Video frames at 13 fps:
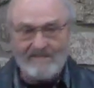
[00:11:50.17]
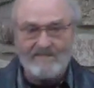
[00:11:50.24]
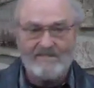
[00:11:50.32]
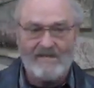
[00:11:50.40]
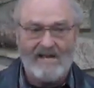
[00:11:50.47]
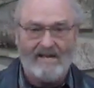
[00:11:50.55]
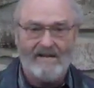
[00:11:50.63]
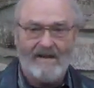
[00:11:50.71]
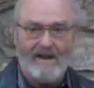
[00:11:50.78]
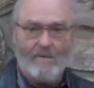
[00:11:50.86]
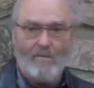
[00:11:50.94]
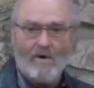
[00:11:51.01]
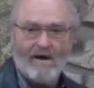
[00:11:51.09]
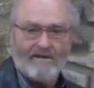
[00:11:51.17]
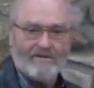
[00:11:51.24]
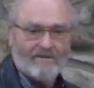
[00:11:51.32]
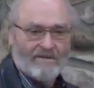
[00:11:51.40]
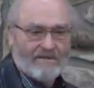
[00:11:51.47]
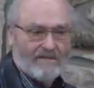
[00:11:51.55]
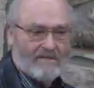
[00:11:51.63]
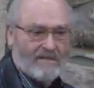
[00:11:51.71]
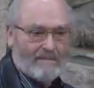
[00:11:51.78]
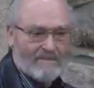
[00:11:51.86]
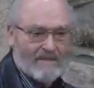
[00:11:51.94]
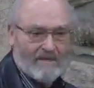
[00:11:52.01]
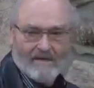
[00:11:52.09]
that it's solid, and I watch as he
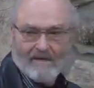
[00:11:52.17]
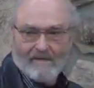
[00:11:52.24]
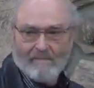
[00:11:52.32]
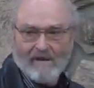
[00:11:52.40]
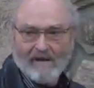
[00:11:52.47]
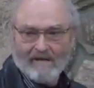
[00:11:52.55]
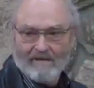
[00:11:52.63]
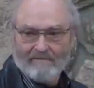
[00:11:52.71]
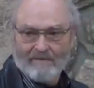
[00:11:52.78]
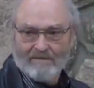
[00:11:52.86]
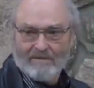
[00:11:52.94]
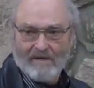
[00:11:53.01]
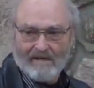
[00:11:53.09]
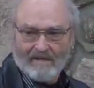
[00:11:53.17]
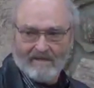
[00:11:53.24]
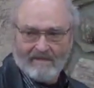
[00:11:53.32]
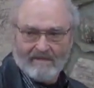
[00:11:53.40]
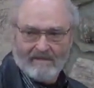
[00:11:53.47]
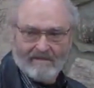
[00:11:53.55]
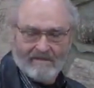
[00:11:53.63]
slips it into the pocket of his jacket.